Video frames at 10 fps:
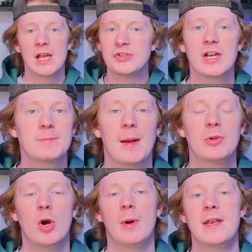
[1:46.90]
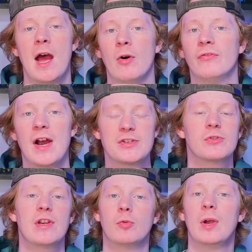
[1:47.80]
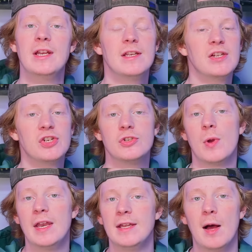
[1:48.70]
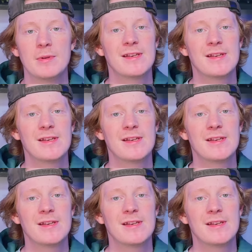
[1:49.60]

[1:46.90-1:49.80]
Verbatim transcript: As you guys probably know by now, a visor is a great addition to any helmet